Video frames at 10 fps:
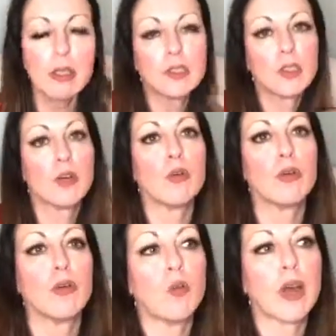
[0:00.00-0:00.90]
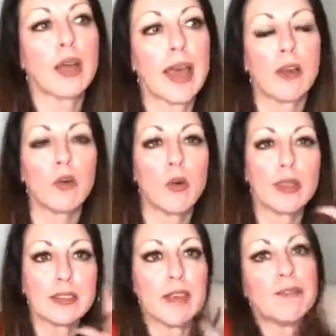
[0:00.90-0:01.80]
So what category
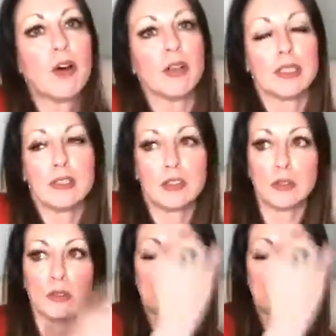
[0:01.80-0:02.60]
does that fall into